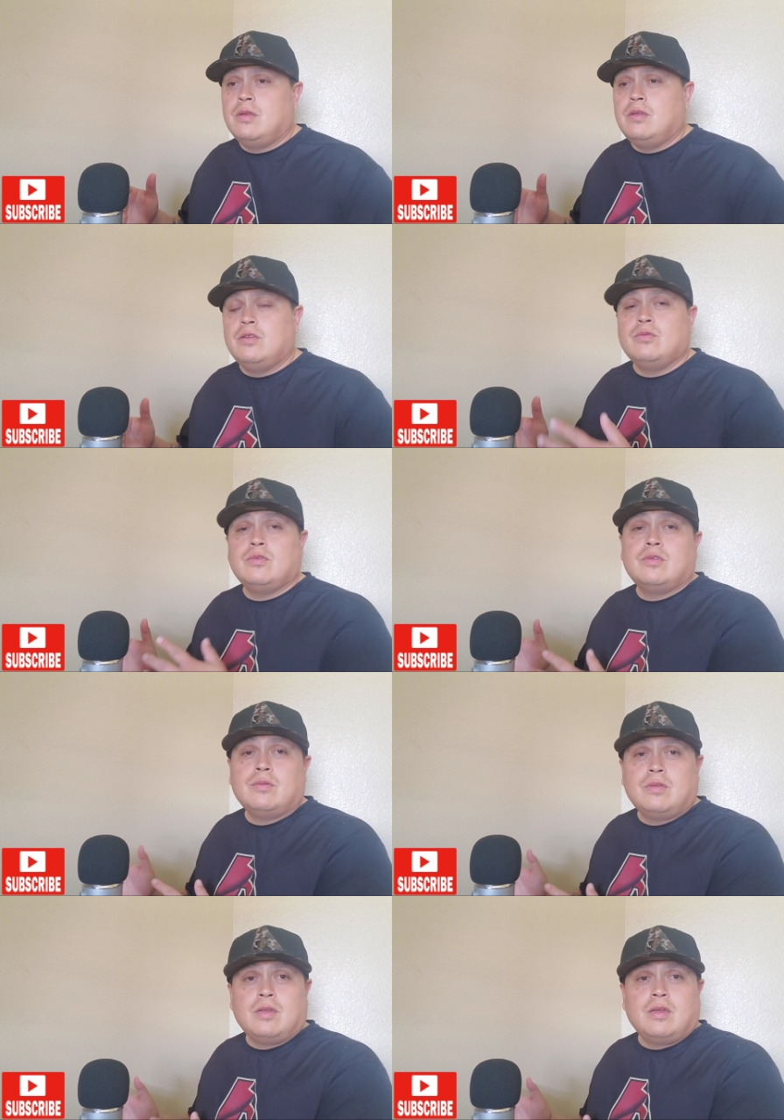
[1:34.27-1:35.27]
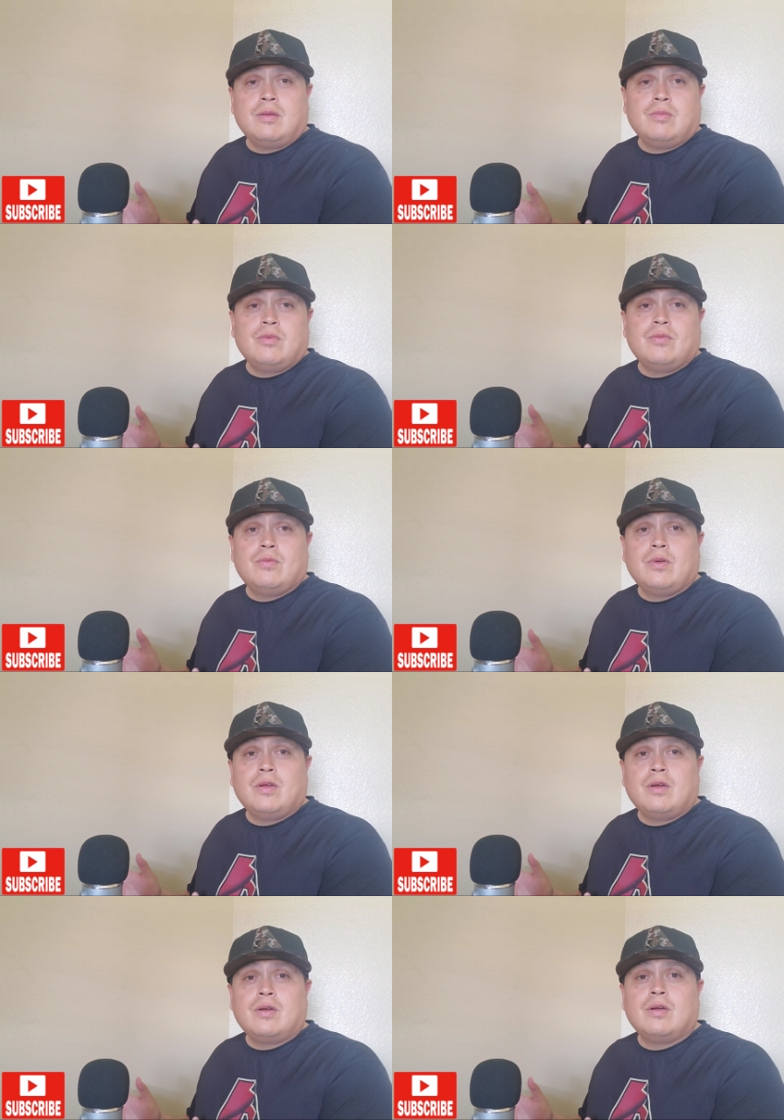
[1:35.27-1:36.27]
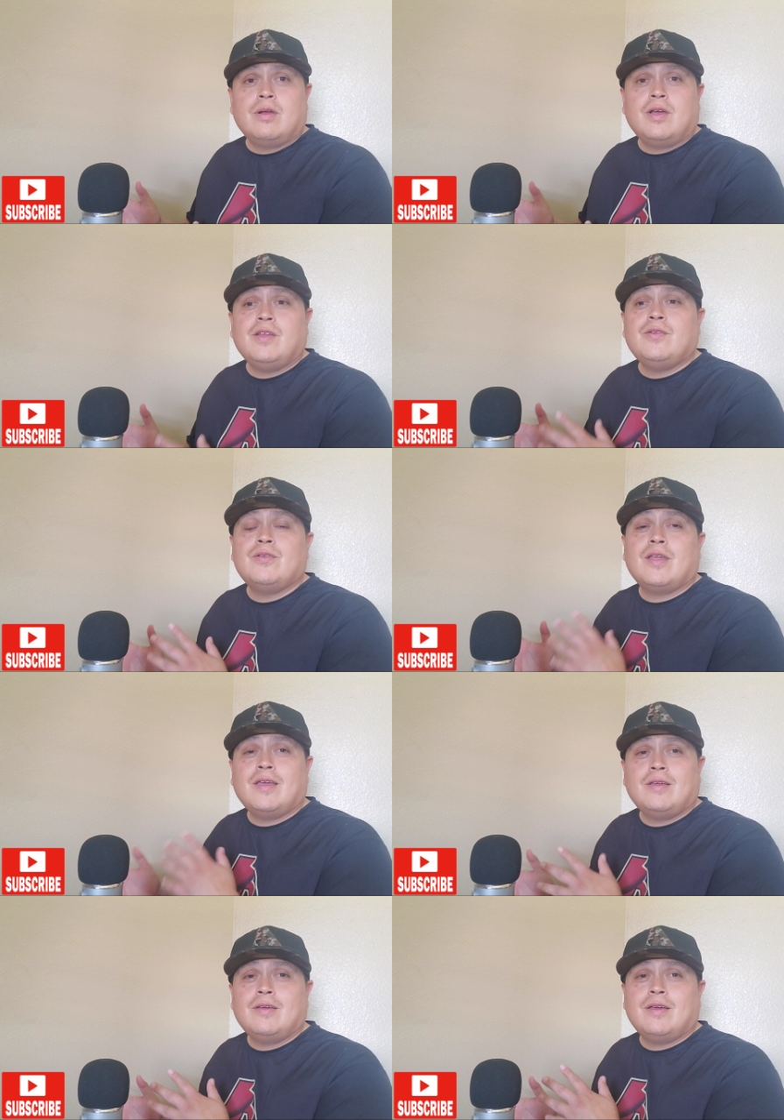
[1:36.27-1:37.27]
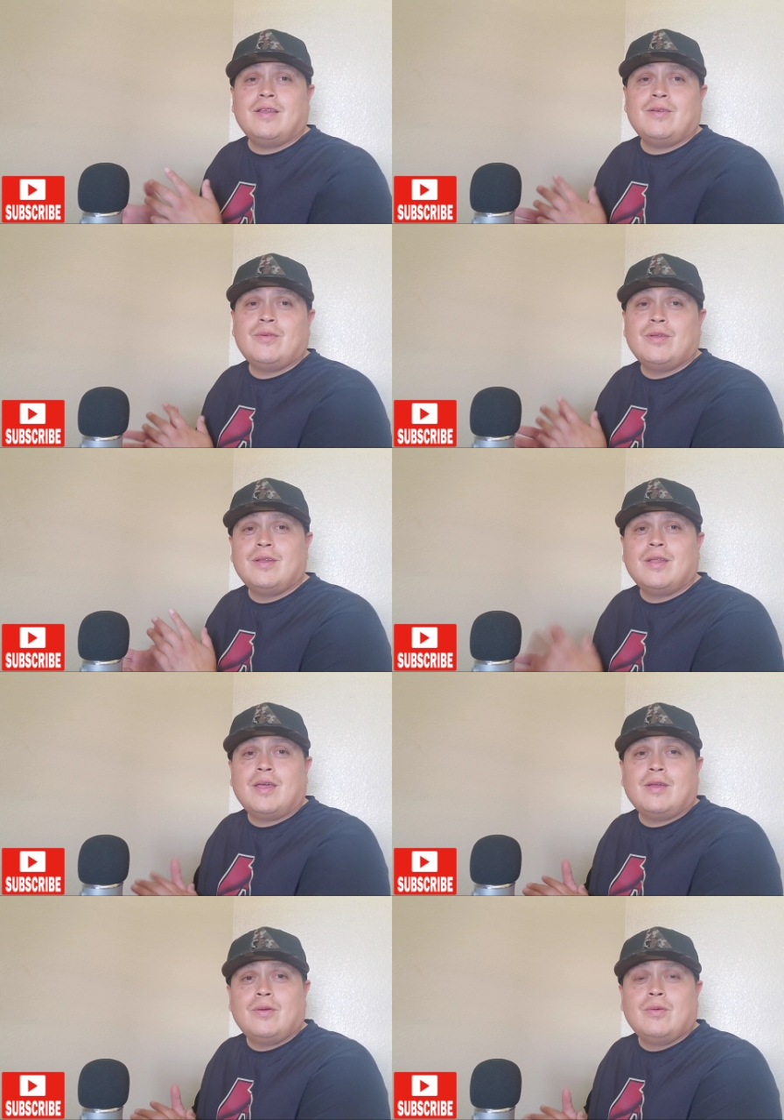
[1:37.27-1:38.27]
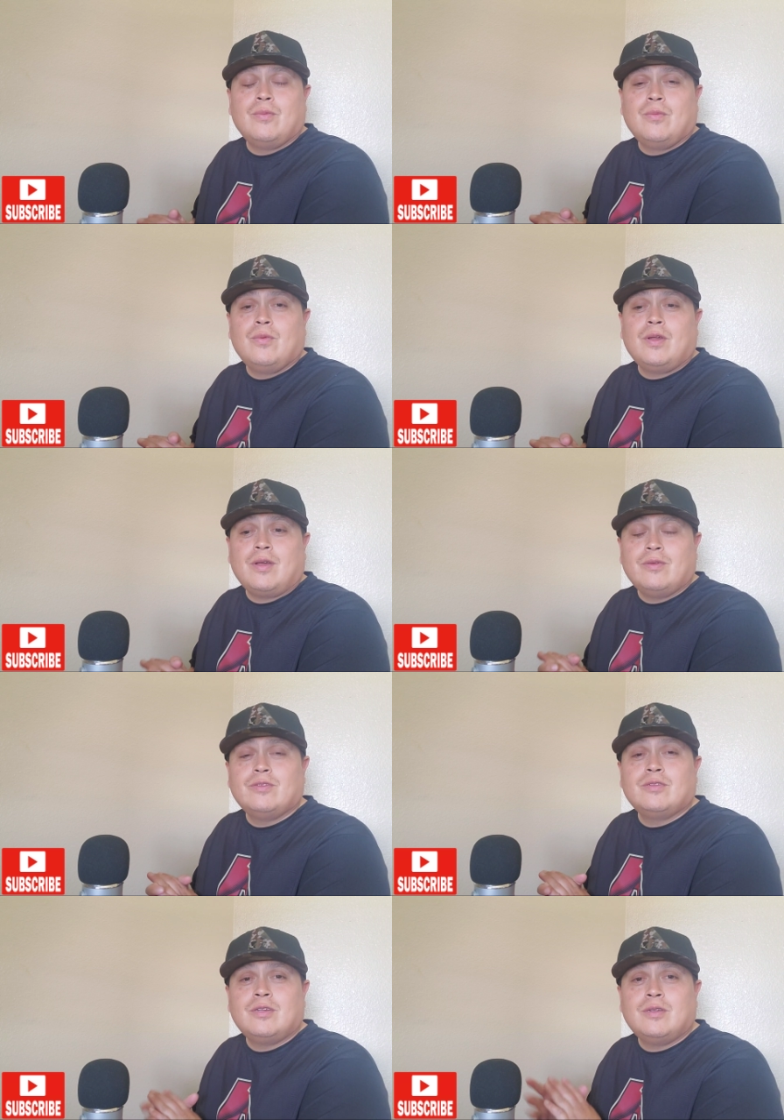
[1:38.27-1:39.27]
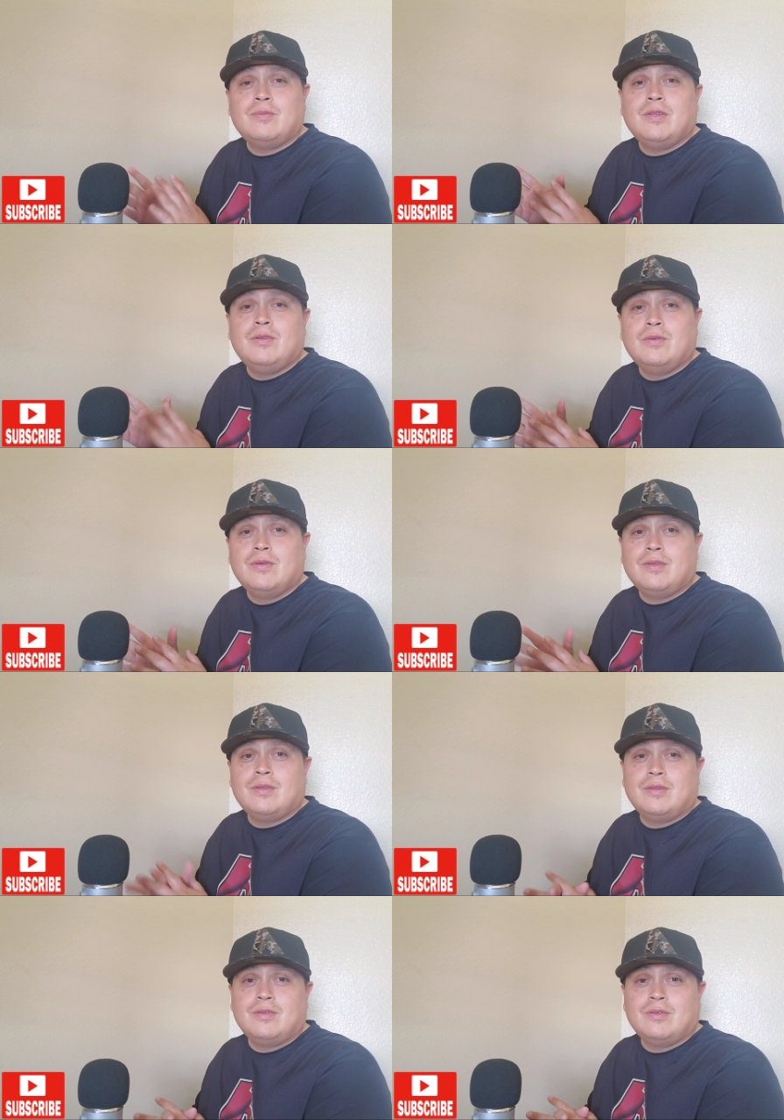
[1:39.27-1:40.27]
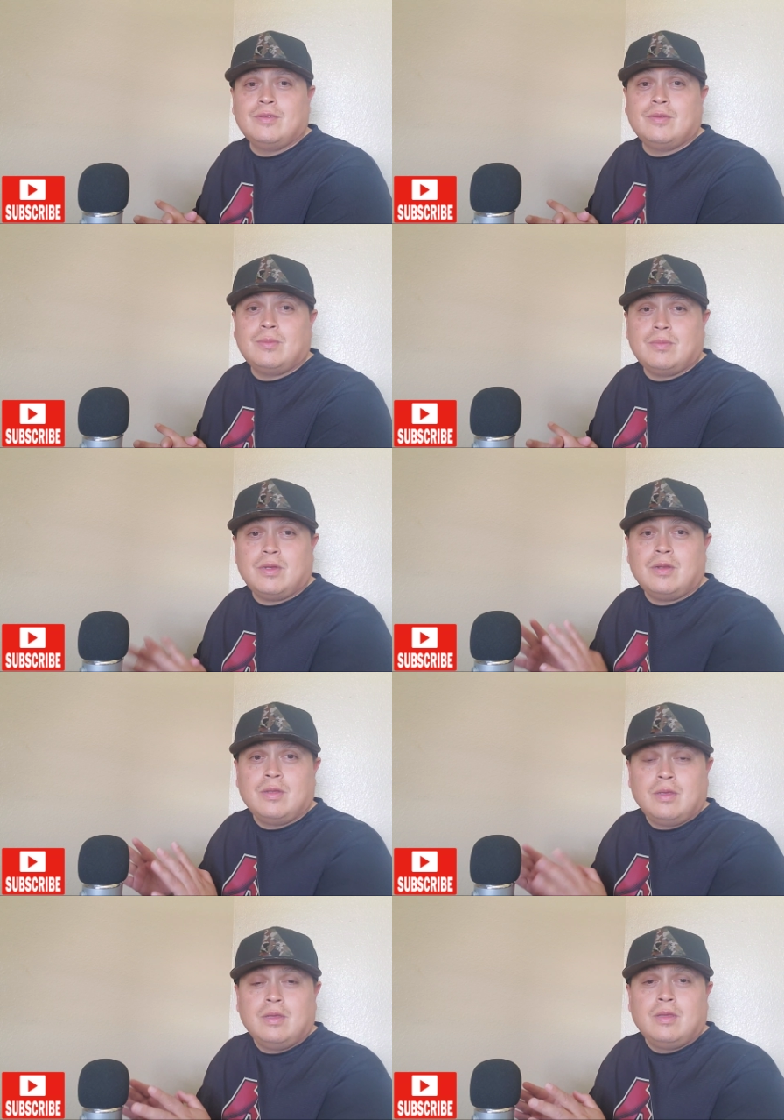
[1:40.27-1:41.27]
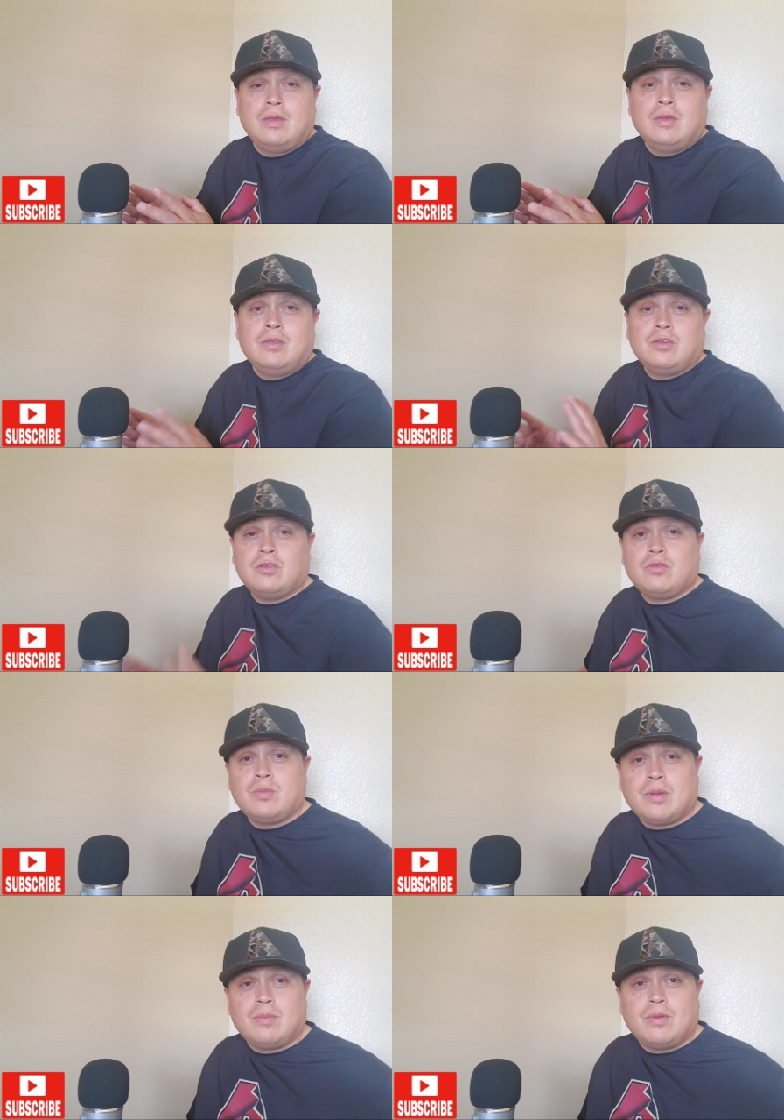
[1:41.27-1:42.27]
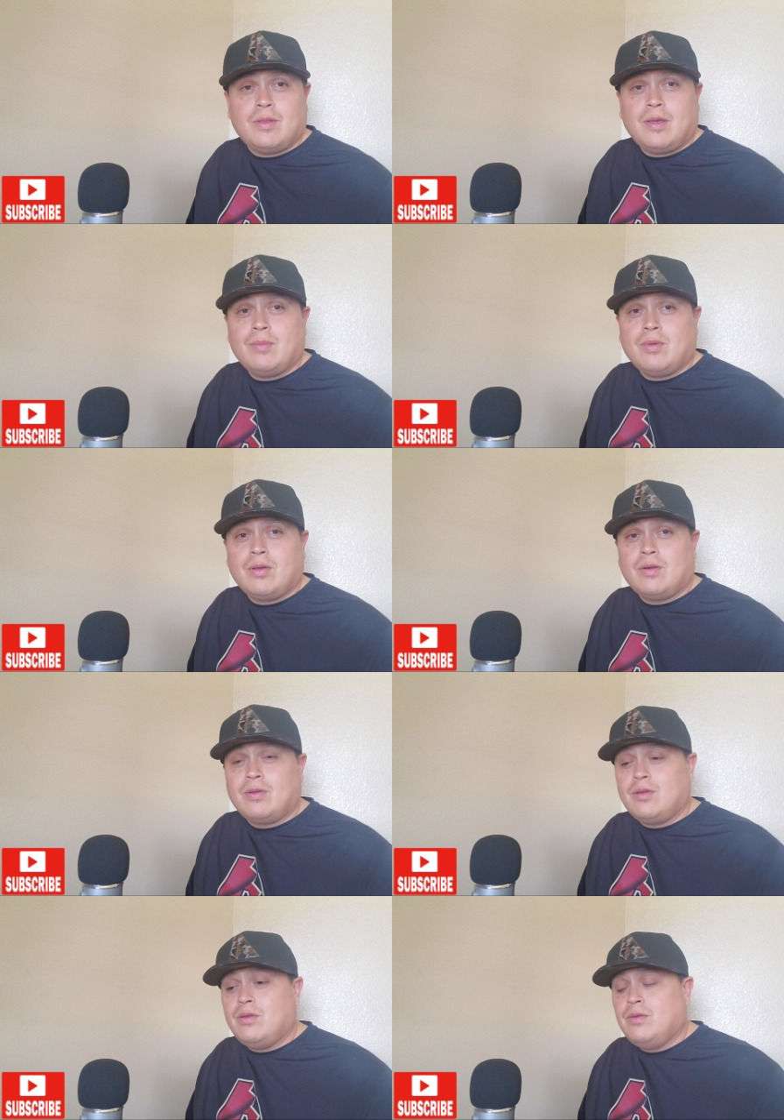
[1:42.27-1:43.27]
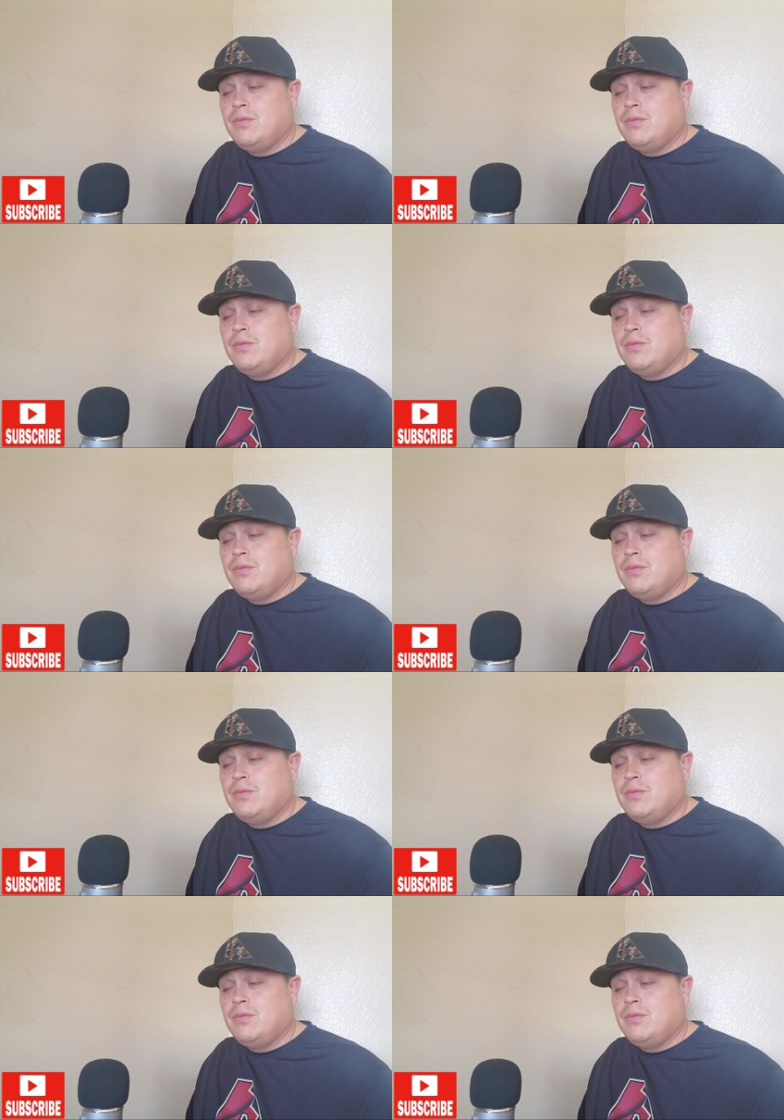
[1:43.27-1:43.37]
this was a time of where I didn't really like what I was gonna be doing. But just remember that part, okay?